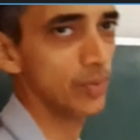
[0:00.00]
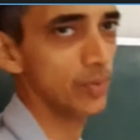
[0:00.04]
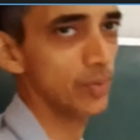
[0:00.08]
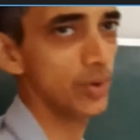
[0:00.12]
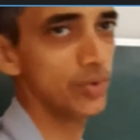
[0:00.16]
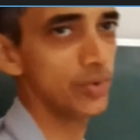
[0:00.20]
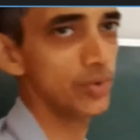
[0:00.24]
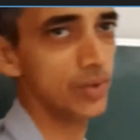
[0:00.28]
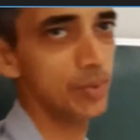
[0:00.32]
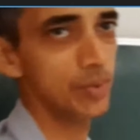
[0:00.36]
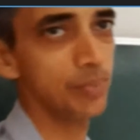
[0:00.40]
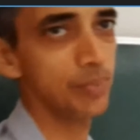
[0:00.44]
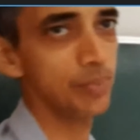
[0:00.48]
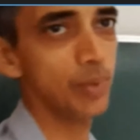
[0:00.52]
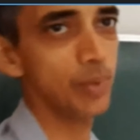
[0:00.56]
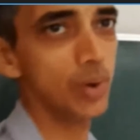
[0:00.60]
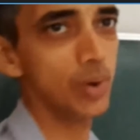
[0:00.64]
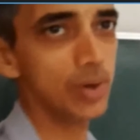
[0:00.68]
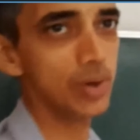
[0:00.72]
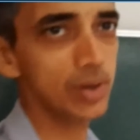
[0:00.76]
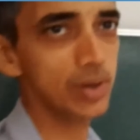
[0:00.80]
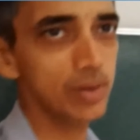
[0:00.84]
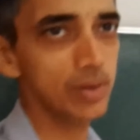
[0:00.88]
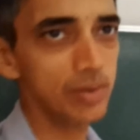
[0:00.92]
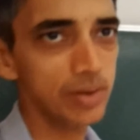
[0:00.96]
was an
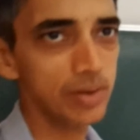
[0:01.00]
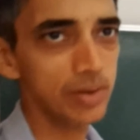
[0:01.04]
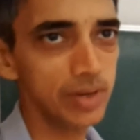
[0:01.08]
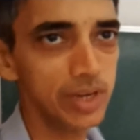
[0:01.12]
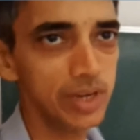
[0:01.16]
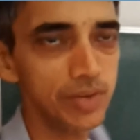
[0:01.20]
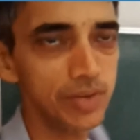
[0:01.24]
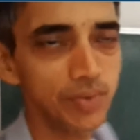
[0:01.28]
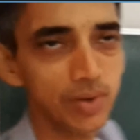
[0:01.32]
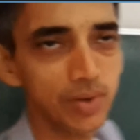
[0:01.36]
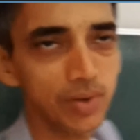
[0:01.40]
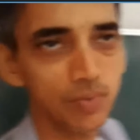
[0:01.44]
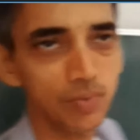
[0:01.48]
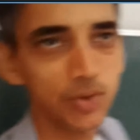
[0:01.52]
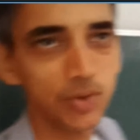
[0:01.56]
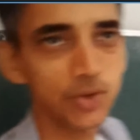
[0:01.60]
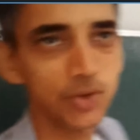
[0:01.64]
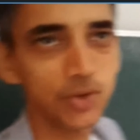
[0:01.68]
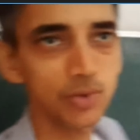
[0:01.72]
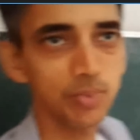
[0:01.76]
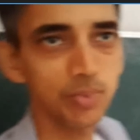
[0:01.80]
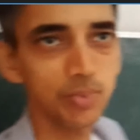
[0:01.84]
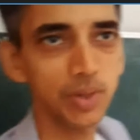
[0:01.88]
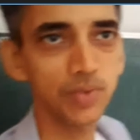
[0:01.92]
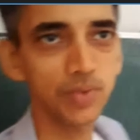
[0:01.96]
important event which
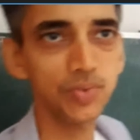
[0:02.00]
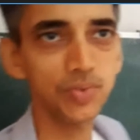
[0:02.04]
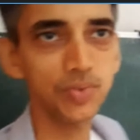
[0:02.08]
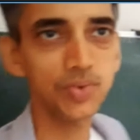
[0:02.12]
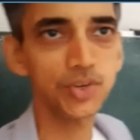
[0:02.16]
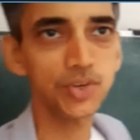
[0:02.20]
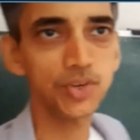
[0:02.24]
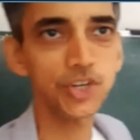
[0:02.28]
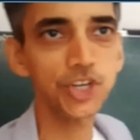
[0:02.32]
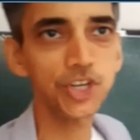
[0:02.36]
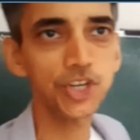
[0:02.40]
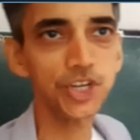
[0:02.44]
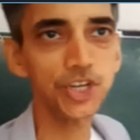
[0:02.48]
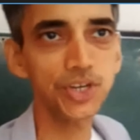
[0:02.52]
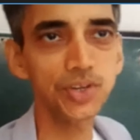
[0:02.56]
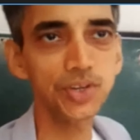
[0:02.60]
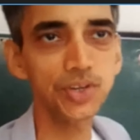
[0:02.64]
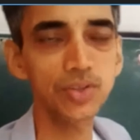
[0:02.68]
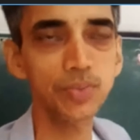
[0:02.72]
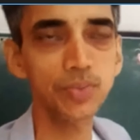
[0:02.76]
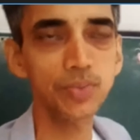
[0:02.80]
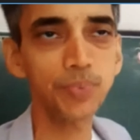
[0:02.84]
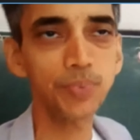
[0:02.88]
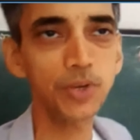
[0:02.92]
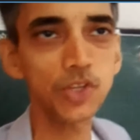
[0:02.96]
you missed. She
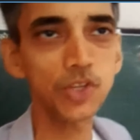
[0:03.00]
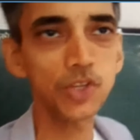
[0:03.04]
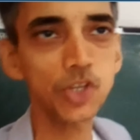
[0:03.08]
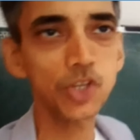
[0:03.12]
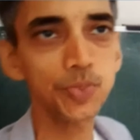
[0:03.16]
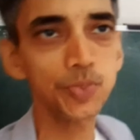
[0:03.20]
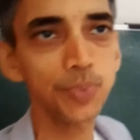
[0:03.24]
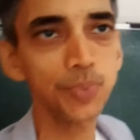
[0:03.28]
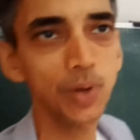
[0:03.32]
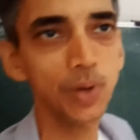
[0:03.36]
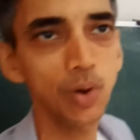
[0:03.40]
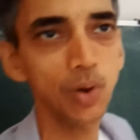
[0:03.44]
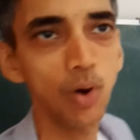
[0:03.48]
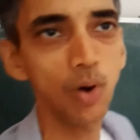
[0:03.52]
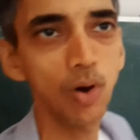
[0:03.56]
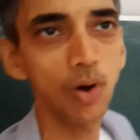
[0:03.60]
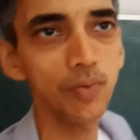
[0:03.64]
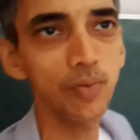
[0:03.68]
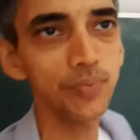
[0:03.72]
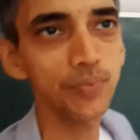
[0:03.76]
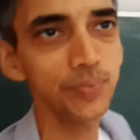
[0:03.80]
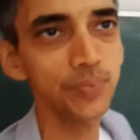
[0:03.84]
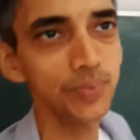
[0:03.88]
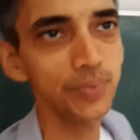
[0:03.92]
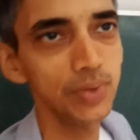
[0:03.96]
is the principal
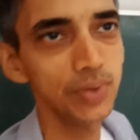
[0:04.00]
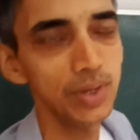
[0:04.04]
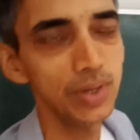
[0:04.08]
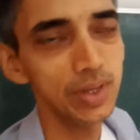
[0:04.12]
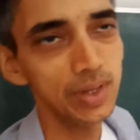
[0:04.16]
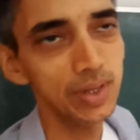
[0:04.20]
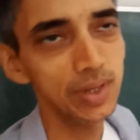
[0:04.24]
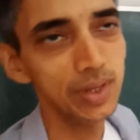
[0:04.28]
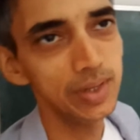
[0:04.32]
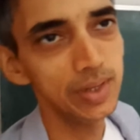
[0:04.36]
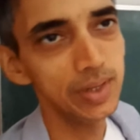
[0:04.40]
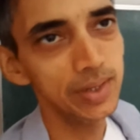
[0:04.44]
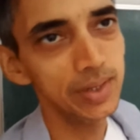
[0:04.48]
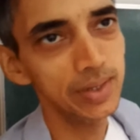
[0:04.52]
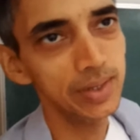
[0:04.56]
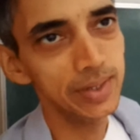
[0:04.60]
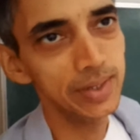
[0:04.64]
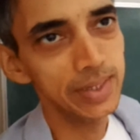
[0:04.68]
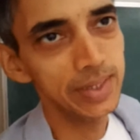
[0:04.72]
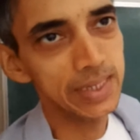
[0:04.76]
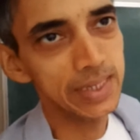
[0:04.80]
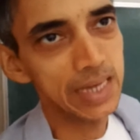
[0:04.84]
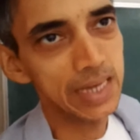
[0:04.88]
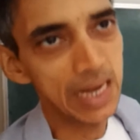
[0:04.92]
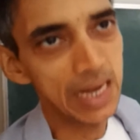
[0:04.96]
of
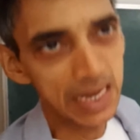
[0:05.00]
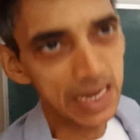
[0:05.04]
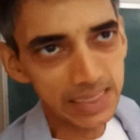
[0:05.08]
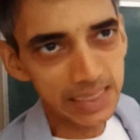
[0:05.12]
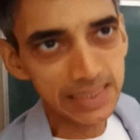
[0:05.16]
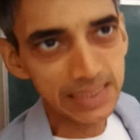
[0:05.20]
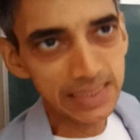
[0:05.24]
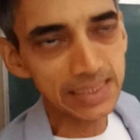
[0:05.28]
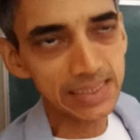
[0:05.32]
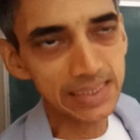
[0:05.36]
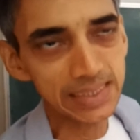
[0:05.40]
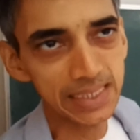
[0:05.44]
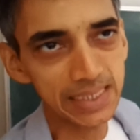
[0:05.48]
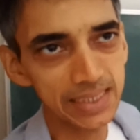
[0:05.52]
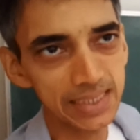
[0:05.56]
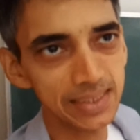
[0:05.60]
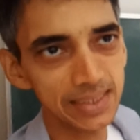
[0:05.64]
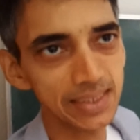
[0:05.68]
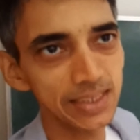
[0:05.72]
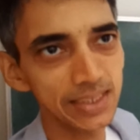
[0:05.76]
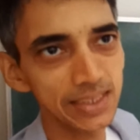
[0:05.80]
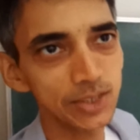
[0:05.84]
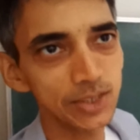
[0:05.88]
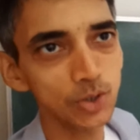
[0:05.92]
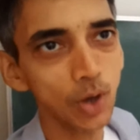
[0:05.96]

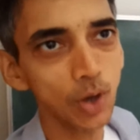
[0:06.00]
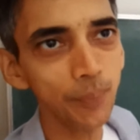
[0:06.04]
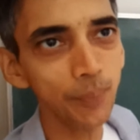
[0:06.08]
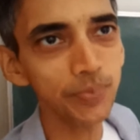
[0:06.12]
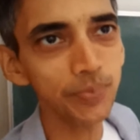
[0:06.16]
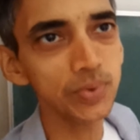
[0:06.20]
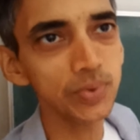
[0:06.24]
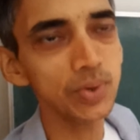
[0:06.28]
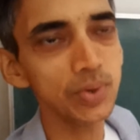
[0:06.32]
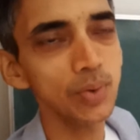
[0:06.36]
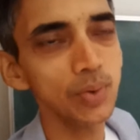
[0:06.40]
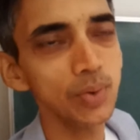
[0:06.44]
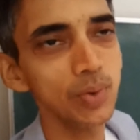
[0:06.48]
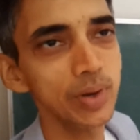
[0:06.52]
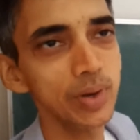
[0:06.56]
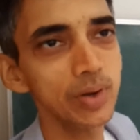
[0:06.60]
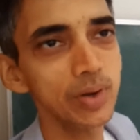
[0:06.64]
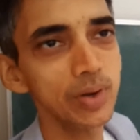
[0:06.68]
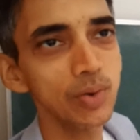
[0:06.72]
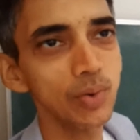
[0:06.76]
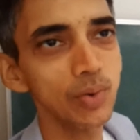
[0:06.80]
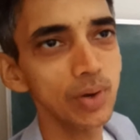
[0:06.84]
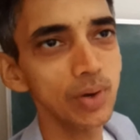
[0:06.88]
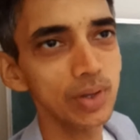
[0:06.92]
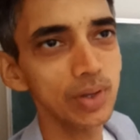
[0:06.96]
ICSC top school in
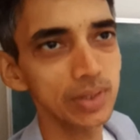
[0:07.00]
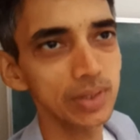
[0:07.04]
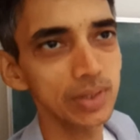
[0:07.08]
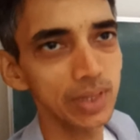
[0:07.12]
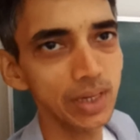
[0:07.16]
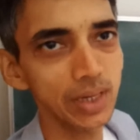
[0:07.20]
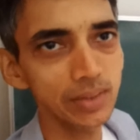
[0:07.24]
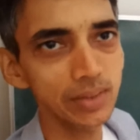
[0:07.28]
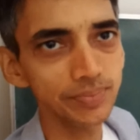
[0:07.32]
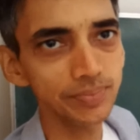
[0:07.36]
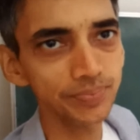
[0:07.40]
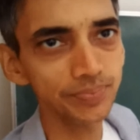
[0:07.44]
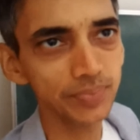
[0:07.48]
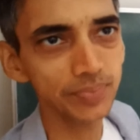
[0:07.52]
Kolkata.